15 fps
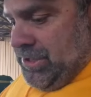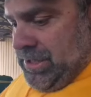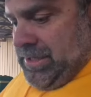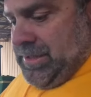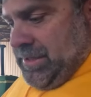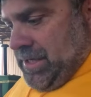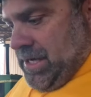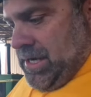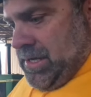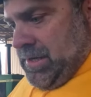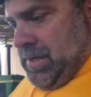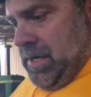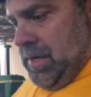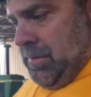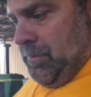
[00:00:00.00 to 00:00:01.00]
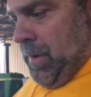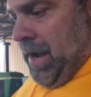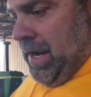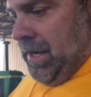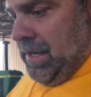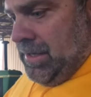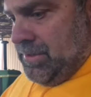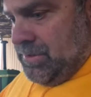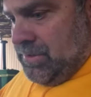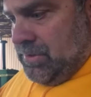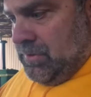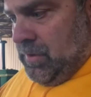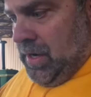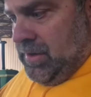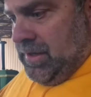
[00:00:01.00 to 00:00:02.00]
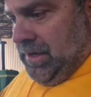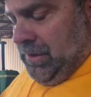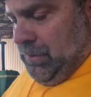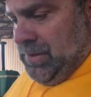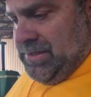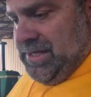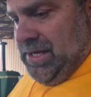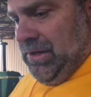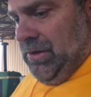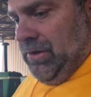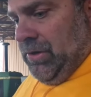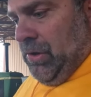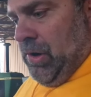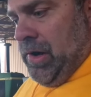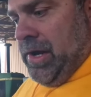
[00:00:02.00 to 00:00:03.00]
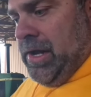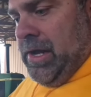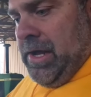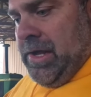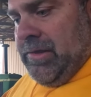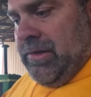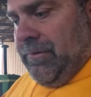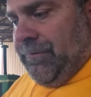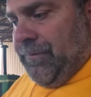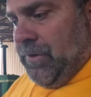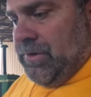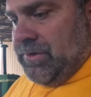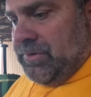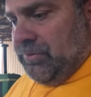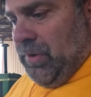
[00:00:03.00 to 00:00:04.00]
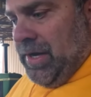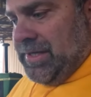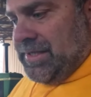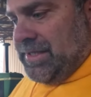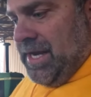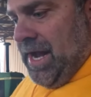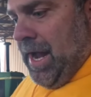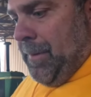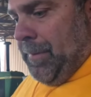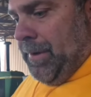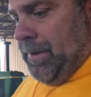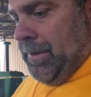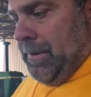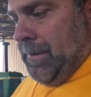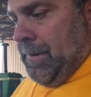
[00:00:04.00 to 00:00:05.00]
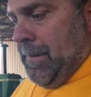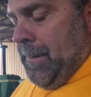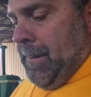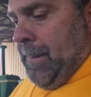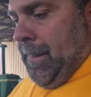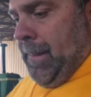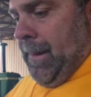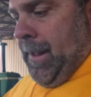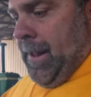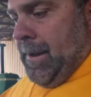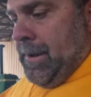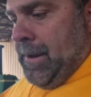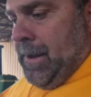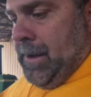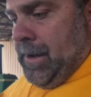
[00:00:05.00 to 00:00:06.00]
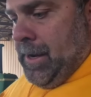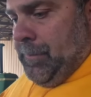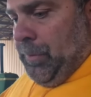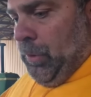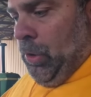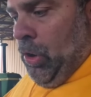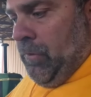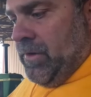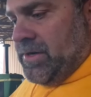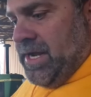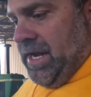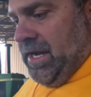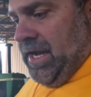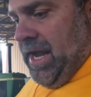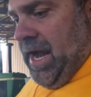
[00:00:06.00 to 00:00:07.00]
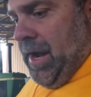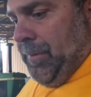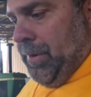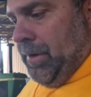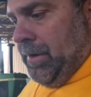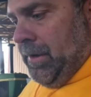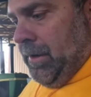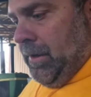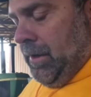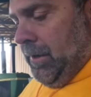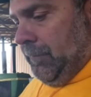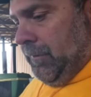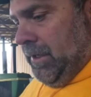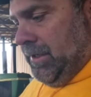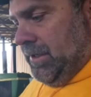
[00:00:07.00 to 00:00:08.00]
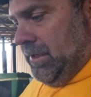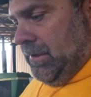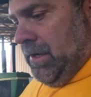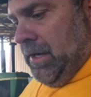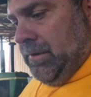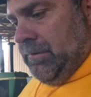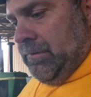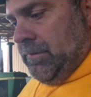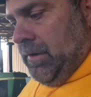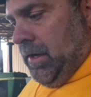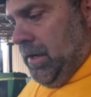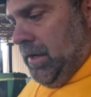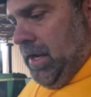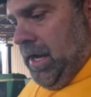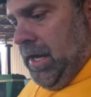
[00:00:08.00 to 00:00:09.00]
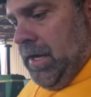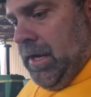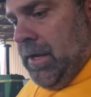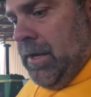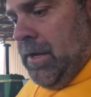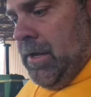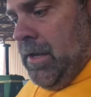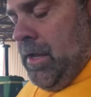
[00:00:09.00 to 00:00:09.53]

just in back into I think it was Illinois, the first rest stop and uh, I pull over to take a nap uh, right there on on 80,